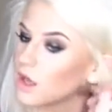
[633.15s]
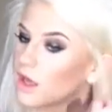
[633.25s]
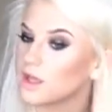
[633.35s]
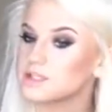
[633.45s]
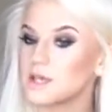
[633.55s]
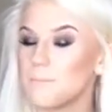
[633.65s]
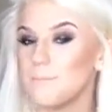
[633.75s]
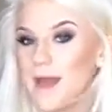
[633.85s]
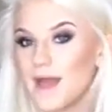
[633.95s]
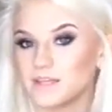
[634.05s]
it's
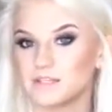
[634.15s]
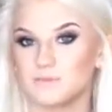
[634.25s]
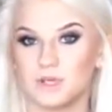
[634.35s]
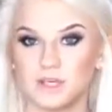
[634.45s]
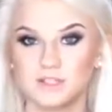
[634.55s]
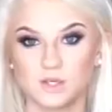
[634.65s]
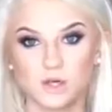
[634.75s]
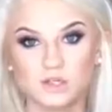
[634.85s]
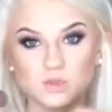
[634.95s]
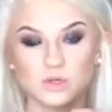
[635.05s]
matte, because your
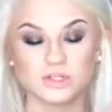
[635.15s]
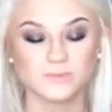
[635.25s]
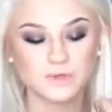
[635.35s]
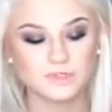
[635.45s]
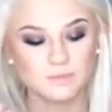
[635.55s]
contour is supposed